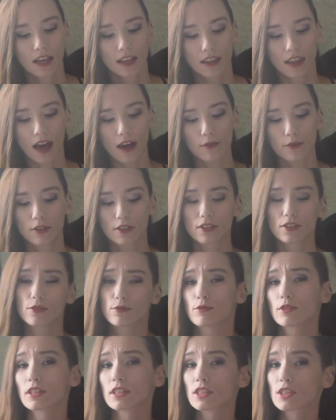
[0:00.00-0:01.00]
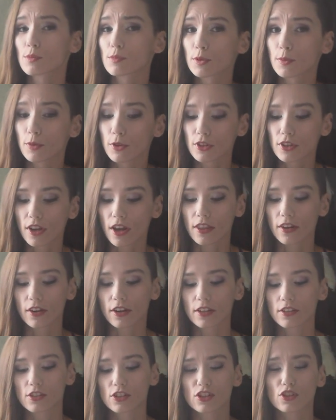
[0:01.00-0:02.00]
That was really simple to put together.
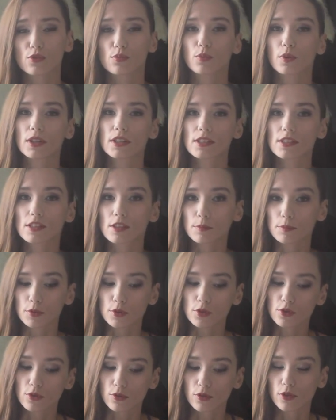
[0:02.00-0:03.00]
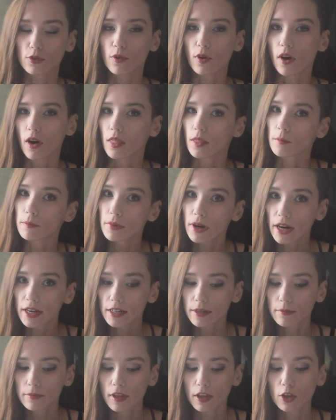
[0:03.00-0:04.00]
It's just one simple screw on the
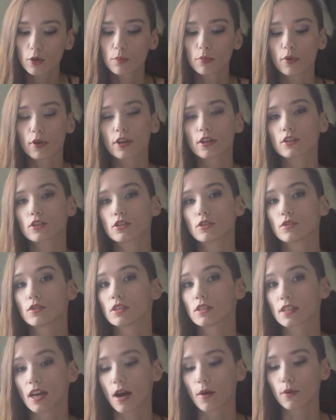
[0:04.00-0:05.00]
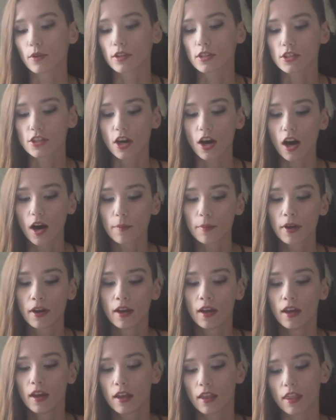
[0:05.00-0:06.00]
bottom that you put into the dowel on the top.
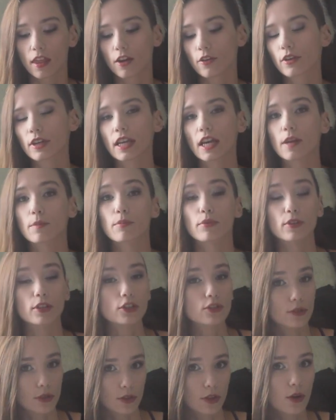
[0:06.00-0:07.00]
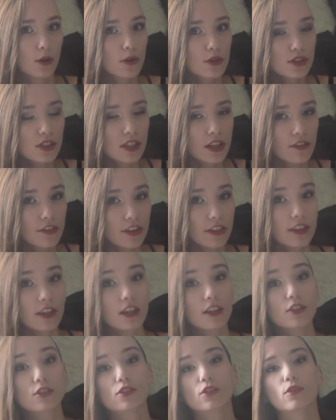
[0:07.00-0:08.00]
They already had pre-drilled holes and
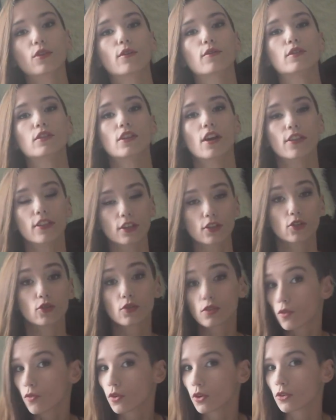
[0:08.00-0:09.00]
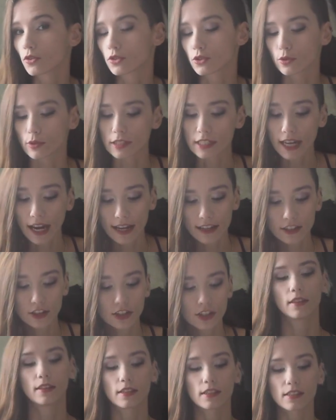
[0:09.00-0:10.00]
everything, so it was nothing too difficult to
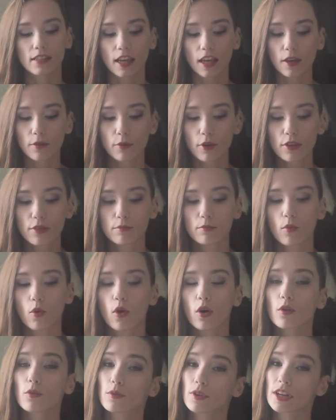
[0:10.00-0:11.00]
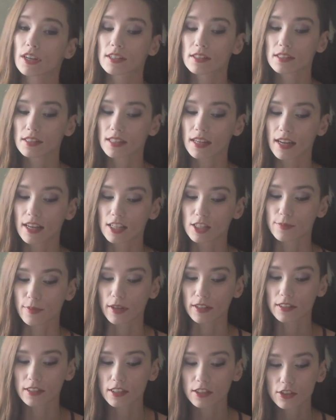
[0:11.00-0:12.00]
attach. This came with more rings than I
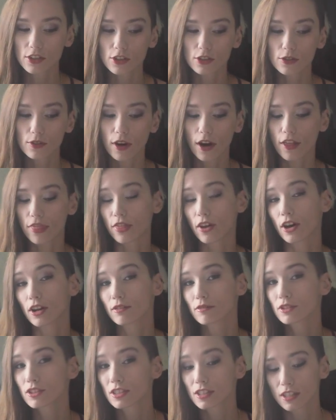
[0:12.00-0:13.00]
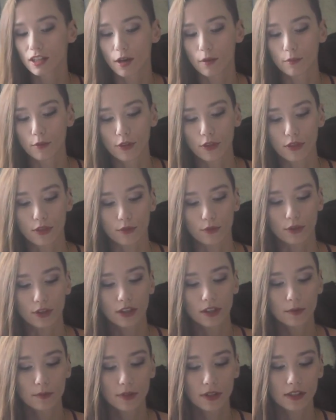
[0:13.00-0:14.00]
expected it to. I thought it was gonna come with
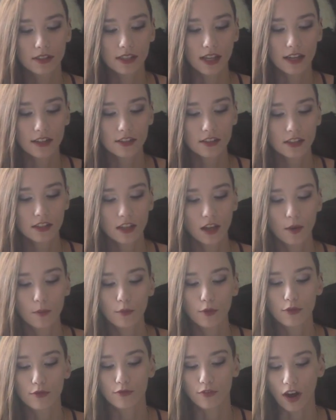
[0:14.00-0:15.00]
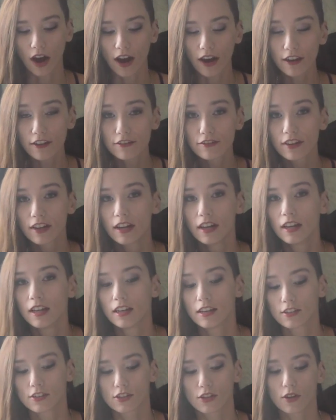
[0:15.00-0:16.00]
3, but it's actually come with 5.
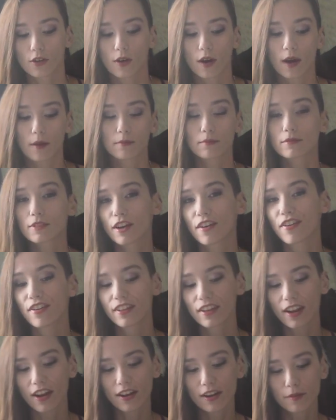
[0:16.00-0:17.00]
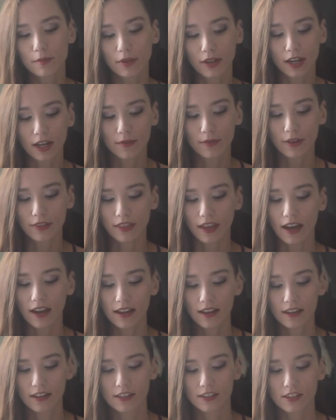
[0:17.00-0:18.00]
So I'm definitely not complaining about
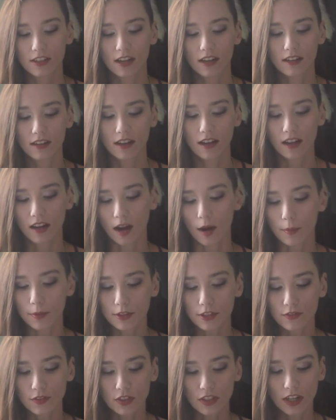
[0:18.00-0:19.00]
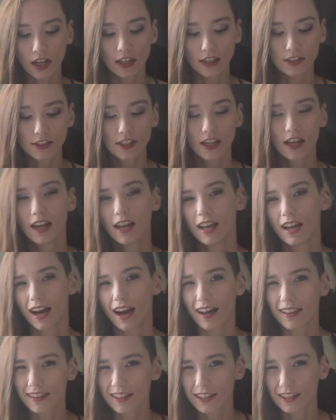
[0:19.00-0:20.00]
that, and it's got a couple different colors.
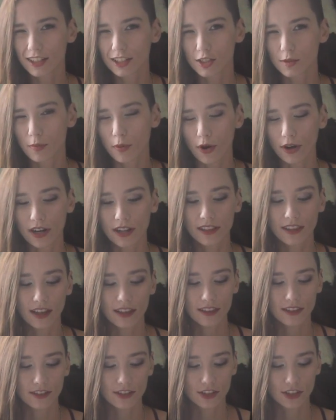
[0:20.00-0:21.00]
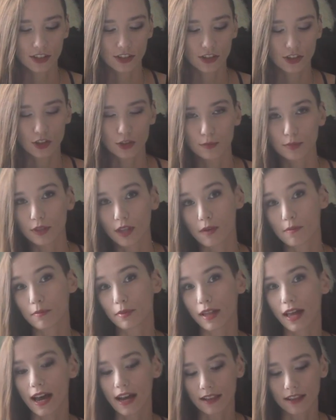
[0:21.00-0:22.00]
A little disappointed that there's just 2 plain
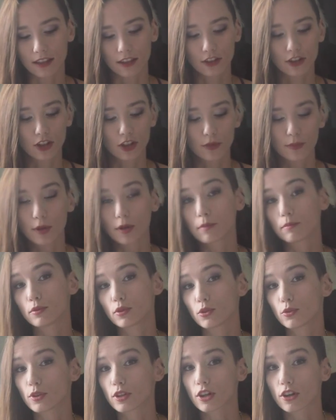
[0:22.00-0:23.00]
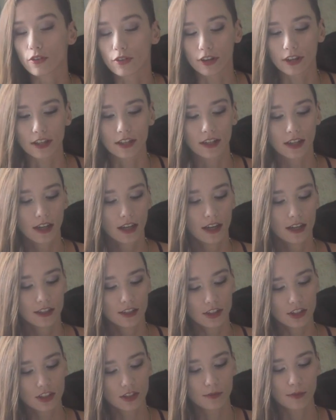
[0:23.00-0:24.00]
black, like there could have been a blue and a green,
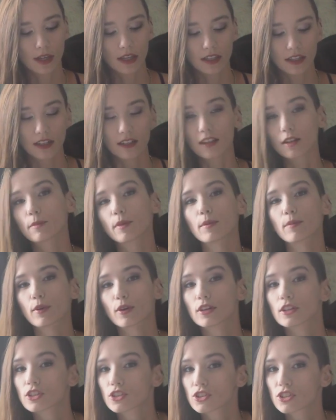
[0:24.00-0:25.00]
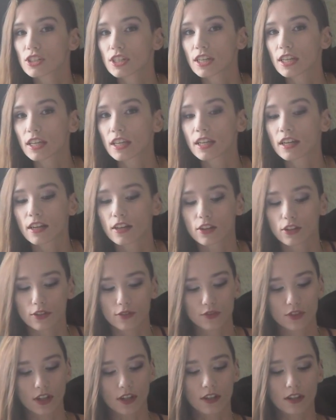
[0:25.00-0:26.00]
just to make it a little bit more interesting, and I could
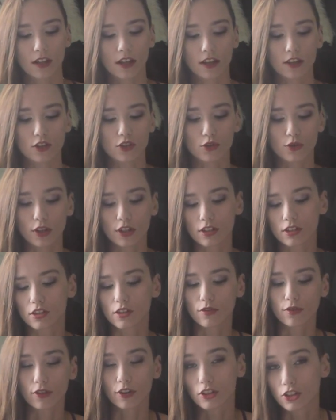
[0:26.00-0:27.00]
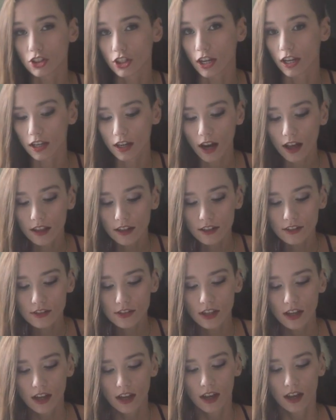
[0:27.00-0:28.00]
have done like a trick to differentiate
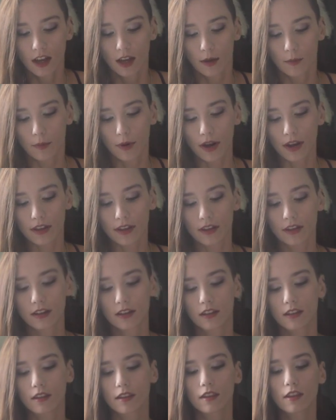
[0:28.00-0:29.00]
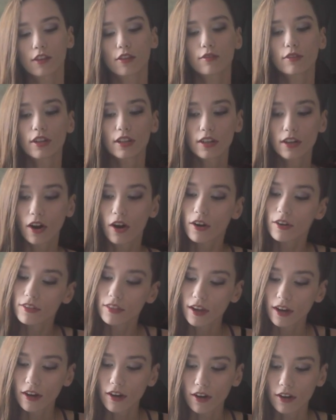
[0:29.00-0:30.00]
colors. But the 3 that are
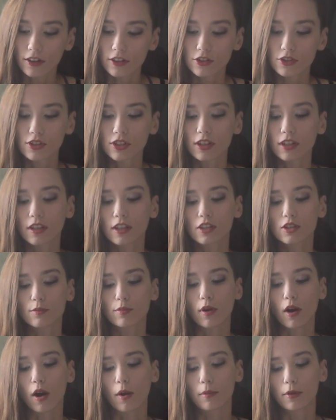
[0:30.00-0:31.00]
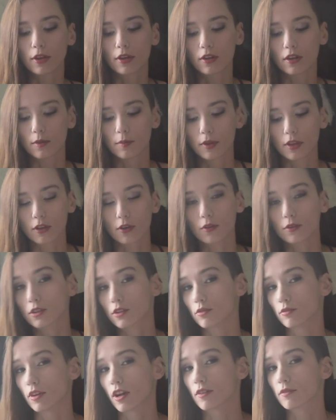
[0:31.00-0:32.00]
there are interesting, and these are probably gonna be the only
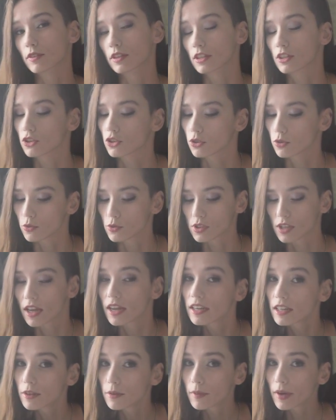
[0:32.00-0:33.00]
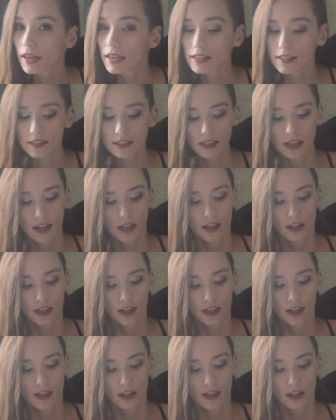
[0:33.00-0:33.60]
3 I really use anyways.